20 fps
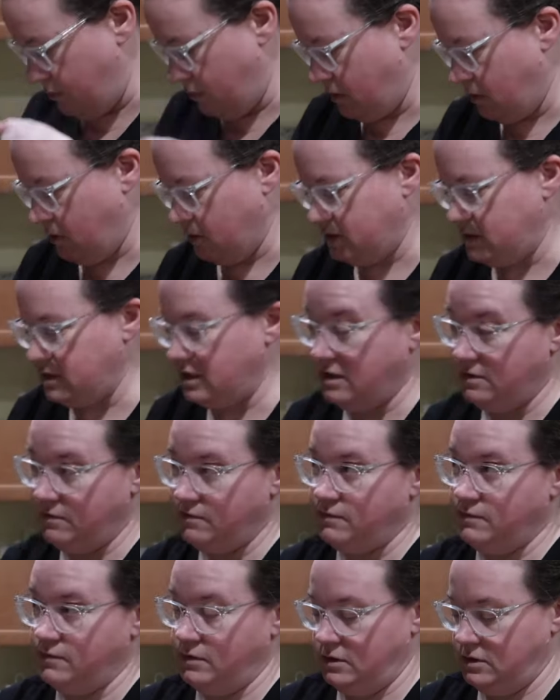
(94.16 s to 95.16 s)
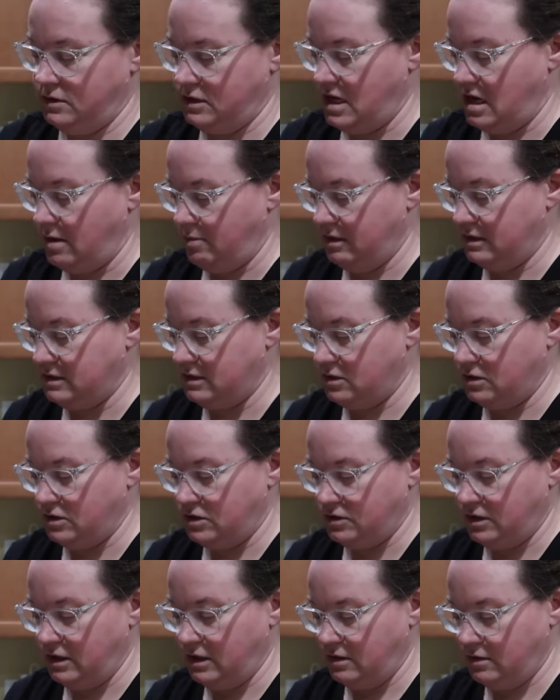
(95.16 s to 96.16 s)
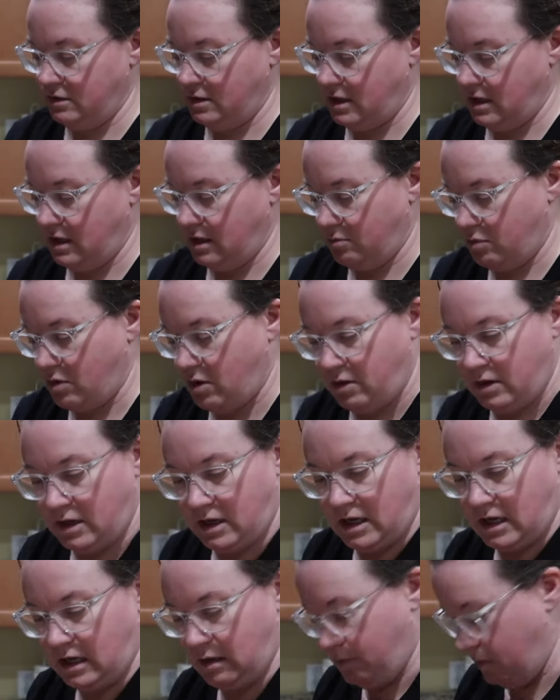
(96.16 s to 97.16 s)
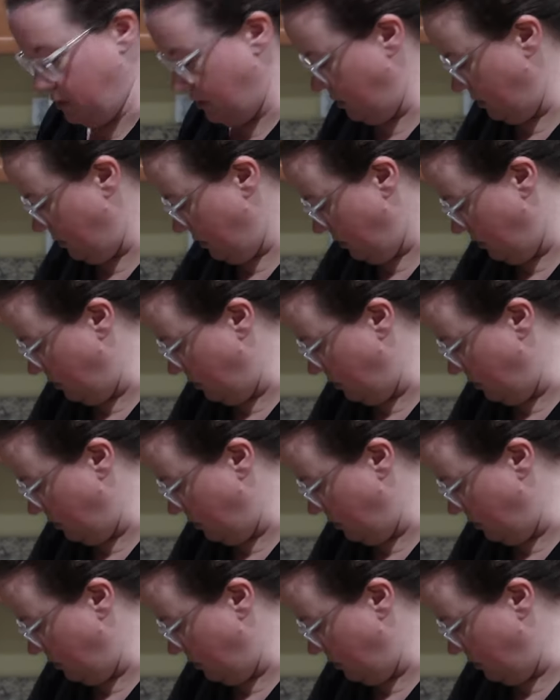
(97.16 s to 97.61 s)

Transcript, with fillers: we're close enough to Abby's surgery that I can probably keep it